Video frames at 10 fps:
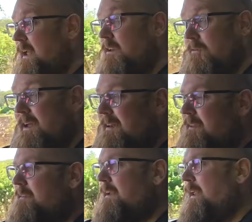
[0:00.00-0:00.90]
and
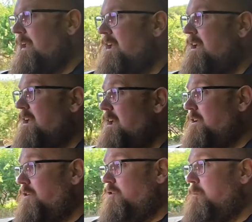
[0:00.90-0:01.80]
realistically
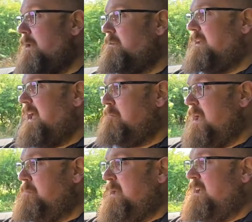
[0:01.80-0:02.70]
you should be able to get
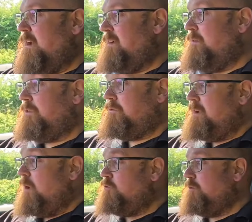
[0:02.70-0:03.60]
maybe around
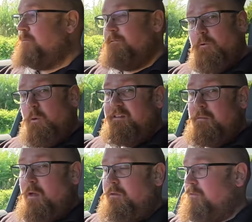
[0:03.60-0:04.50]
340
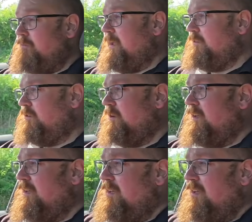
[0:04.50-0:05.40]
miles of range.
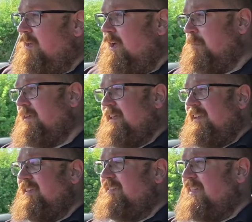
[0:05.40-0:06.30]
I mean, at
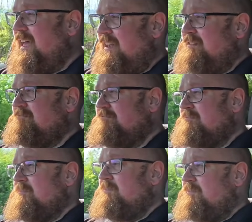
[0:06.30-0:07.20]
least then
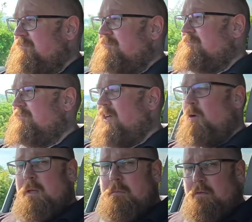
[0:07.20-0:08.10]
that
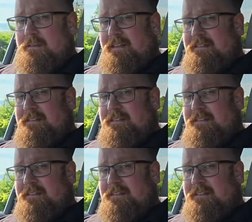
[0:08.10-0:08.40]
will be pretty